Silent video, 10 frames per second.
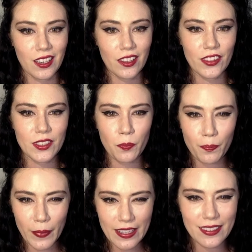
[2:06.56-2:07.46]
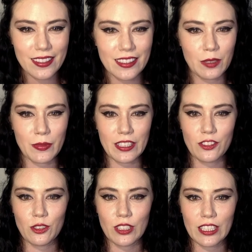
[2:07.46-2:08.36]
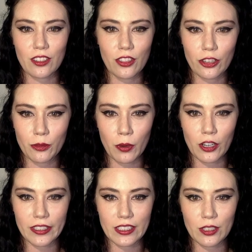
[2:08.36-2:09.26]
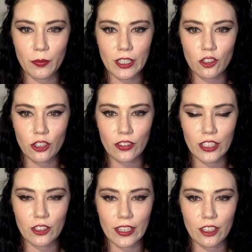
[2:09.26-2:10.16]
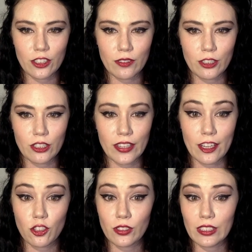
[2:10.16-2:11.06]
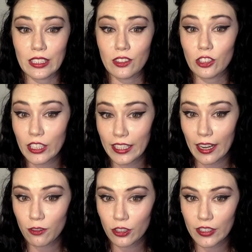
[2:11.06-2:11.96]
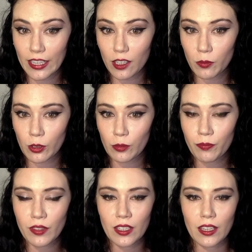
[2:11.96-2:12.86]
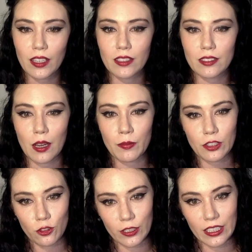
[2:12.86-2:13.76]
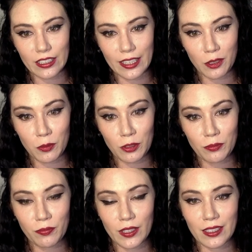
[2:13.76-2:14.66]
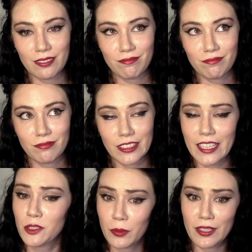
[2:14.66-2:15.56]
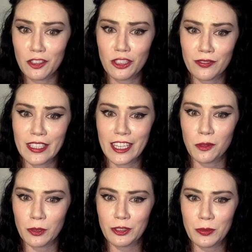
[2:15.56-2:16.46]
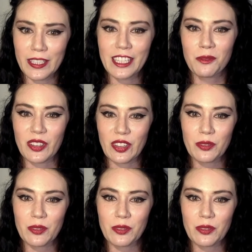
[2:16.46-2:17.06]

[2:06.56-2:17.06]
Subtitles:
This basically means you need a third party to make sure that your caregiver is actually looking after the animal and is not mistreating the animal and takes possession of the animal to begin with.